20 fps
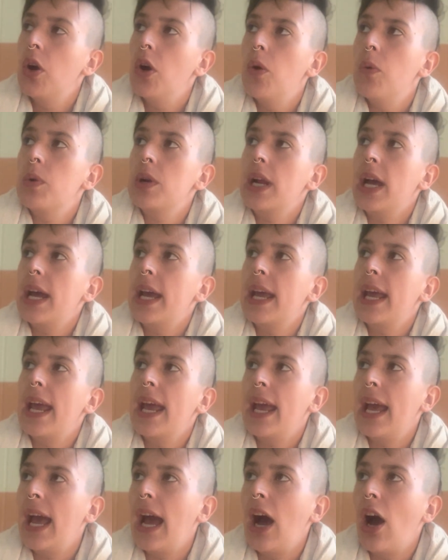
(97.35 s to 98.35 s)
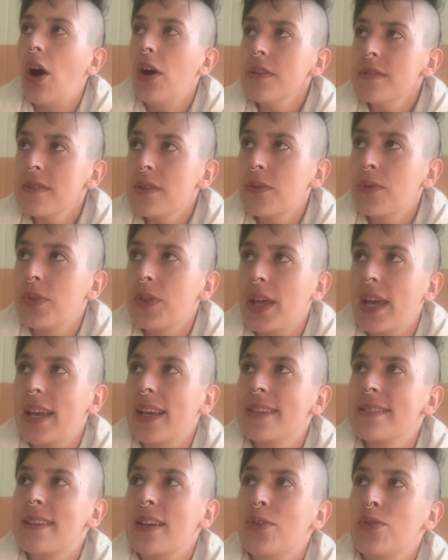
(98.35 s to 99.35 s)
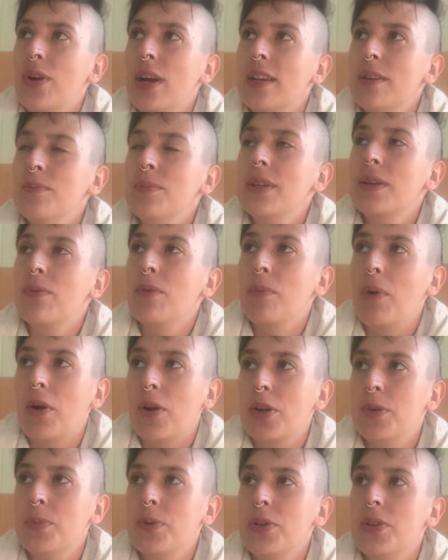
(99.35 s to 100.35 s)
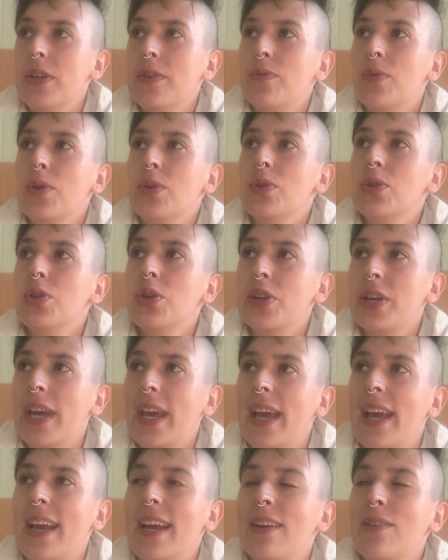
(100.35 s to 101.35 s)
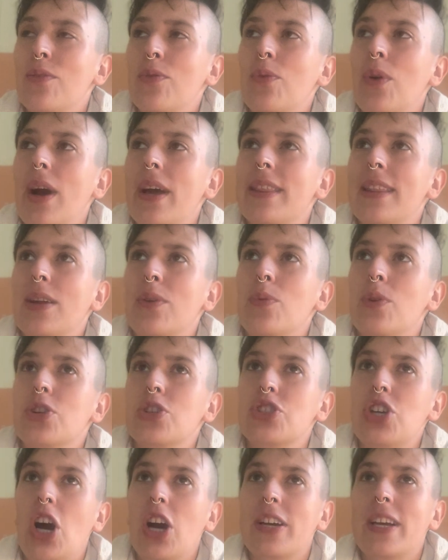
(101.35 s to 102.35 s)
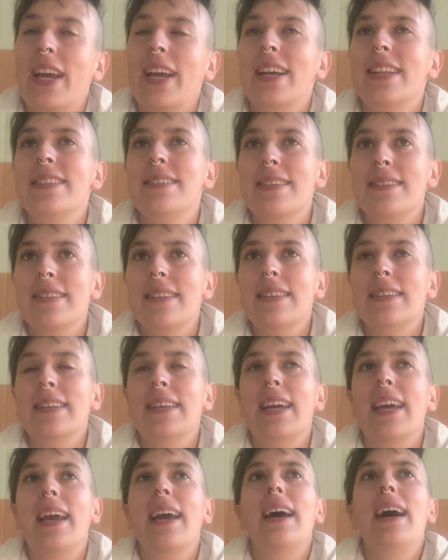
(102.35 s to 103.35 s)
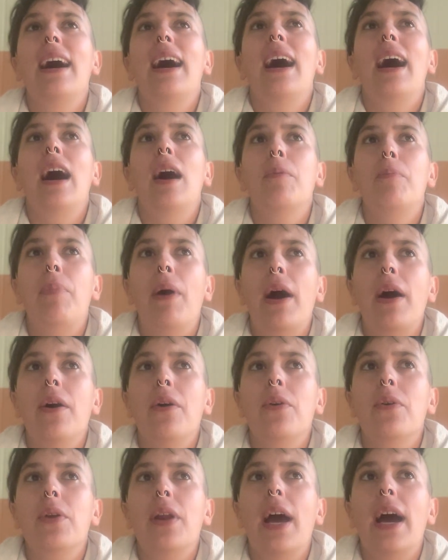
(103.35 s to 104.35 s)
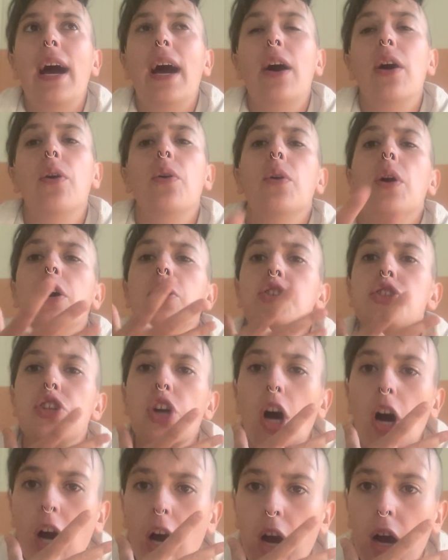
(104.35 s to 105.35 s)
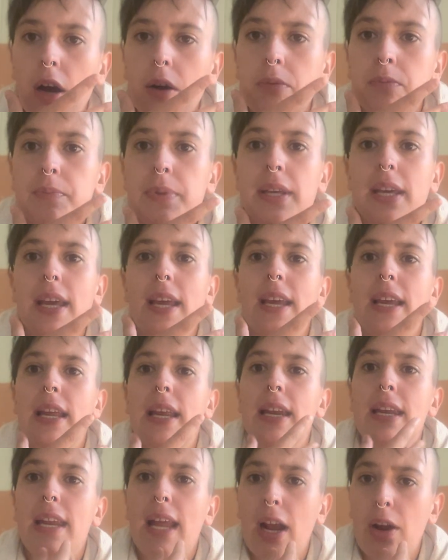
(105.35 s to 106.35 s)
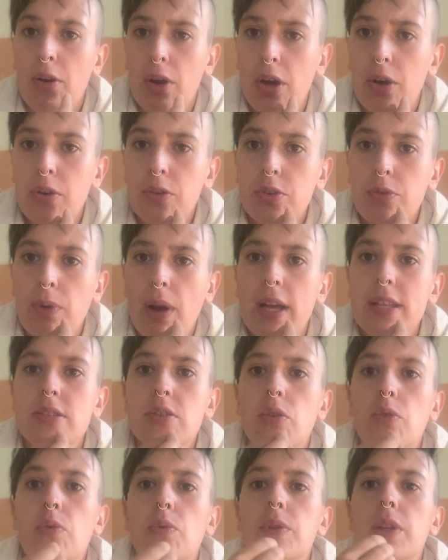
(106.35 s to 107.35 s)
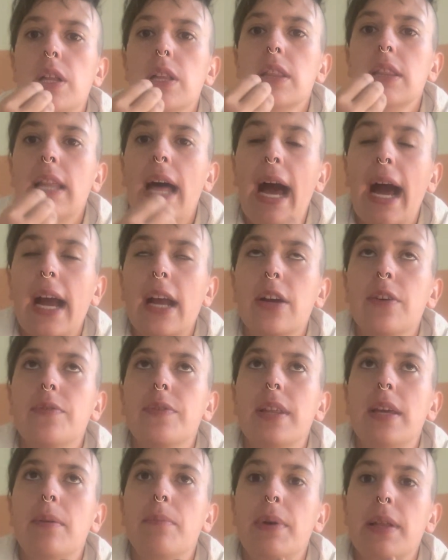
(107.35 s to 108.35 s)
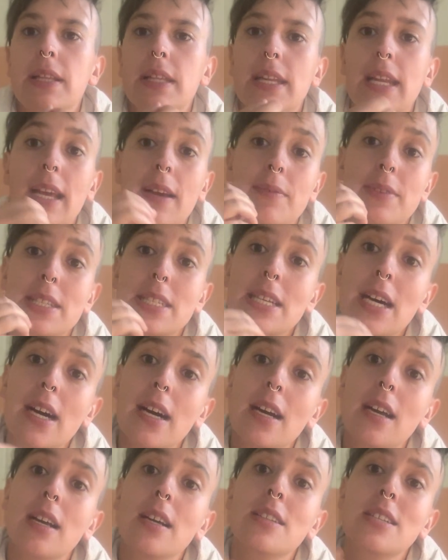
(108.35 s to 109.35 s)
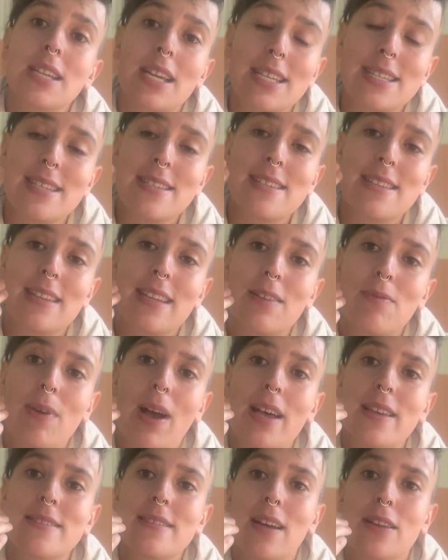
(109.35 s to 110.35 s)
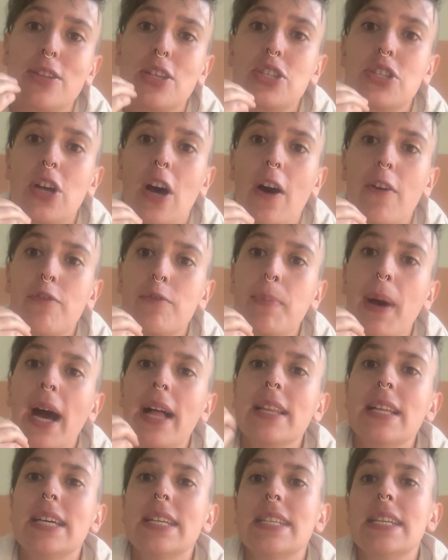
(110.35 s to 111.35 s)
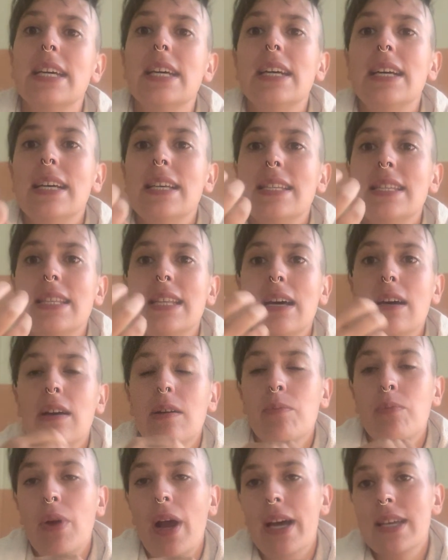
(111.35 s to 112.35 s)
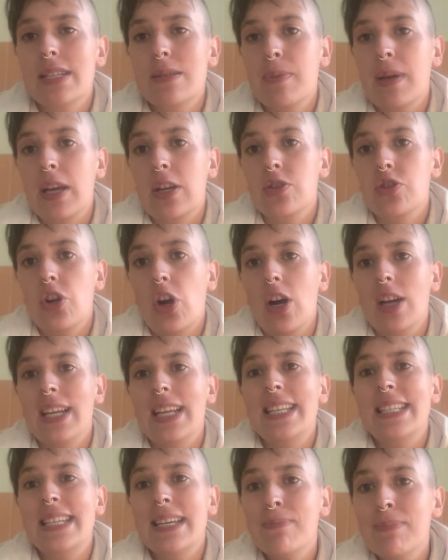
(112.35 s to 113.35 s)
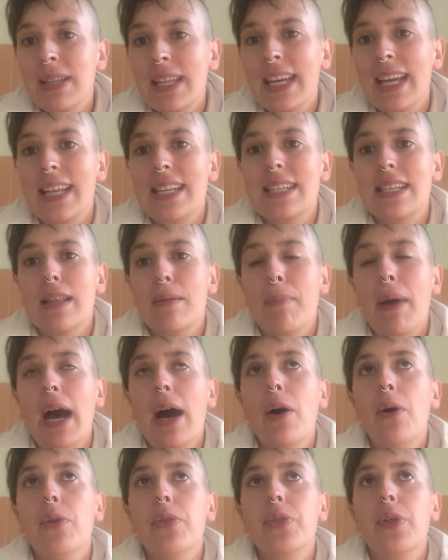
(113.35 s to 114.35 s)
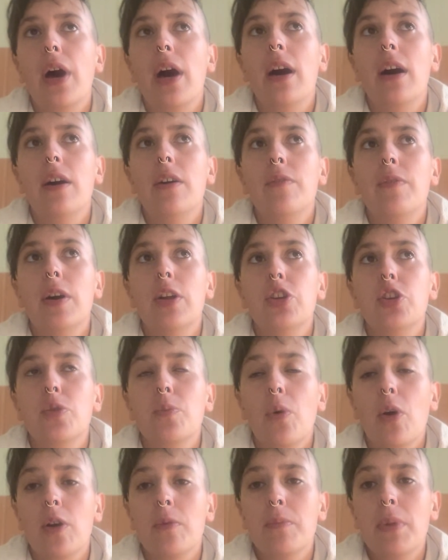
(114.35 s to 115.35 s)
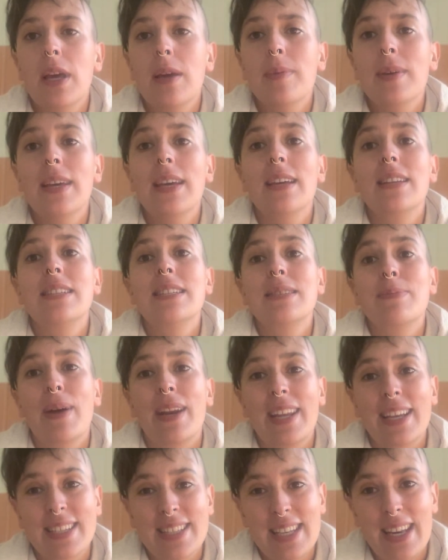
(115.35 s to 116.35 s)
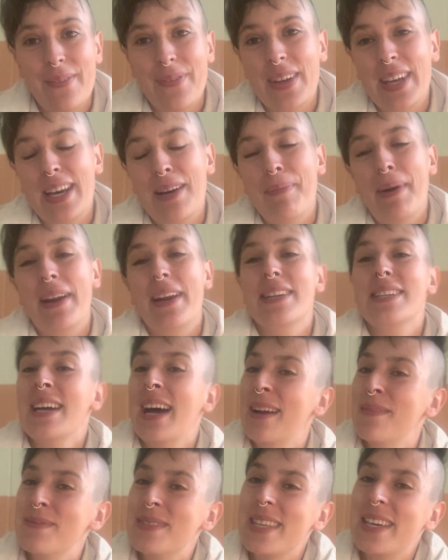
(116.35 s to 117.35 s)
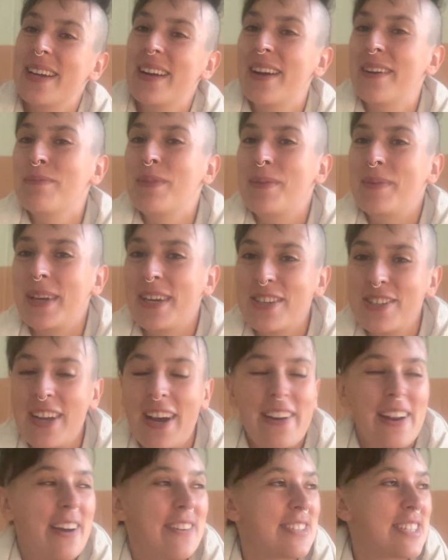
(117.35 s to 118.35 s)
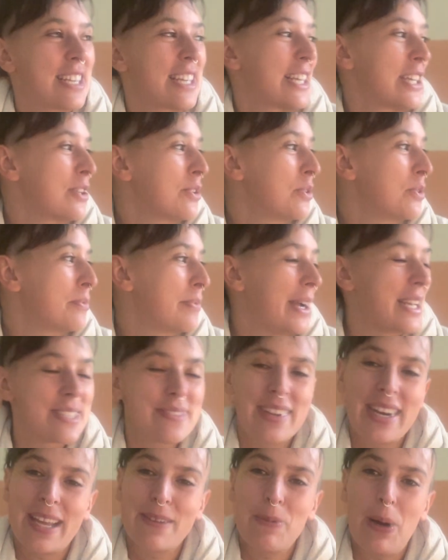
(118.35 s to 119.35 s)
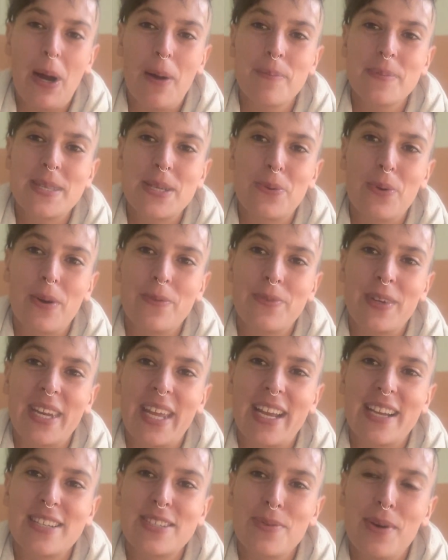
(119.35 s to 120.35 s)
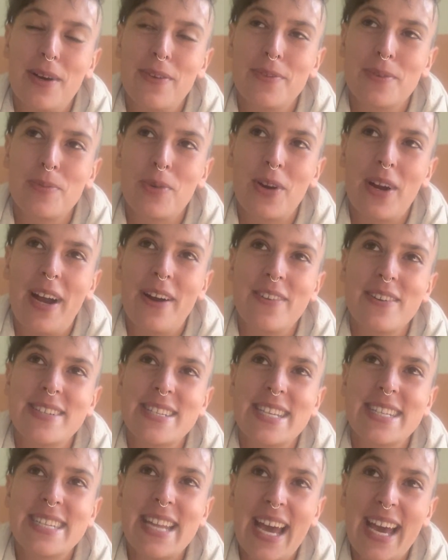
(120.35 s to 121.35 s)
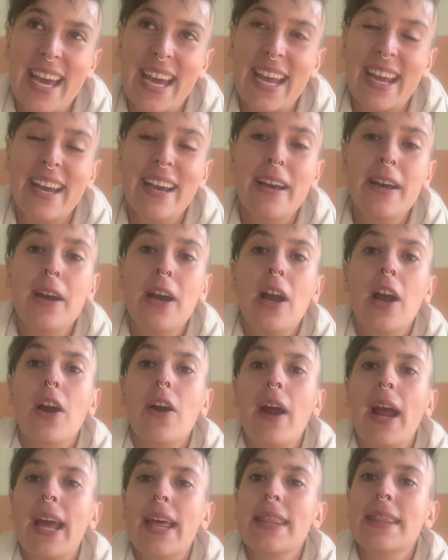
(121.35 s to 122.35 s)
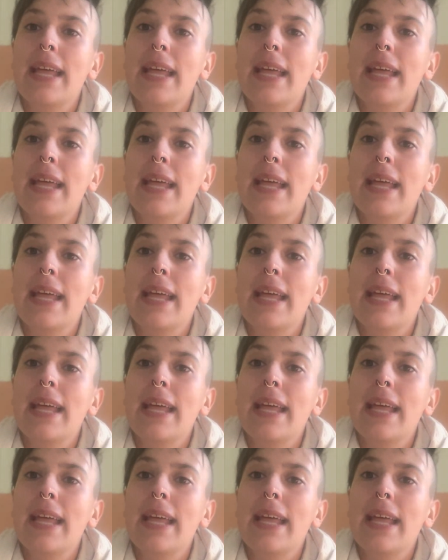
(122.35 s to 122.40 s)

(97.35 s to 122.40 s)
What I also think is incredibly remarkable, if we're looking, and I think we're talking consistently about how a jaw being narrowed, right? So the lack of the ability of the tongue to consistently rest on the soft palate, the breast being drawn deeply into the mouth of a newborn baby and spending significant amount of times there. Maybe a shout out to you breastfeeding moms who are feeding 12 or more hours a day, right?